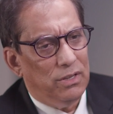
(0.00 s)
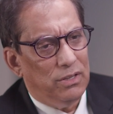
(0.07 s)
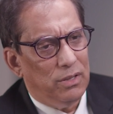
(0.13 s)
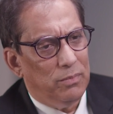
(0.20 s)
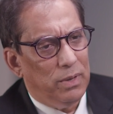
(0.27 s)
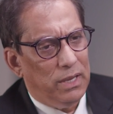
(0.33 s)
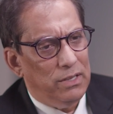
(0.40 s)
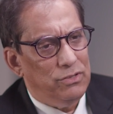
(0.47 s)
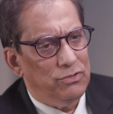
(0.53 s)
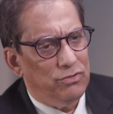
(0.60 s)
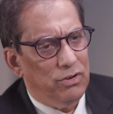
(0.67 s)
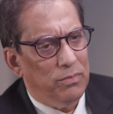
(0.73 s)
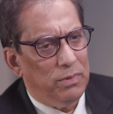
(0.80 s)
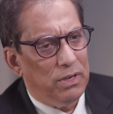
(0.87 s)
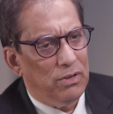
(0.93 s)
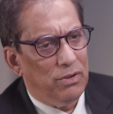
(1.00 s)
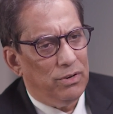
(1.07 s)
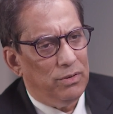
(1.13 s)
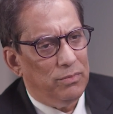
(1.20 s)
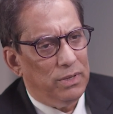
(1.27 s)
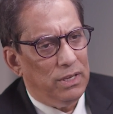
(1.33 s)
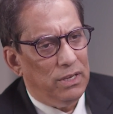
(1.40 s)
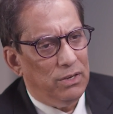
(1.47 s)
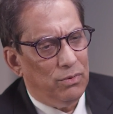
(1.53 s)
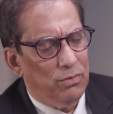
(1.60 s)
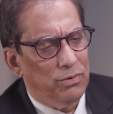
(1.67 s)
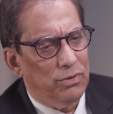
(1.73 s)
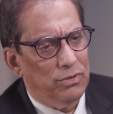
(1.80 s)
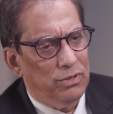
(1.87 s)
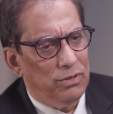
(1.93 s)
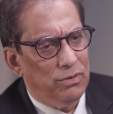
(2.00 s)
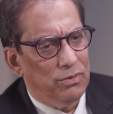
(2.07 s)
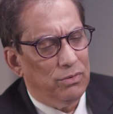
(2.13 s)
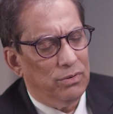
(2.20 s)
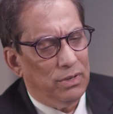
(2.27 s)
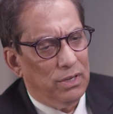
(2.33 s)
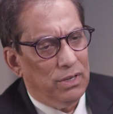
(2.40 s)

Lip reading: the mainstream economy in order to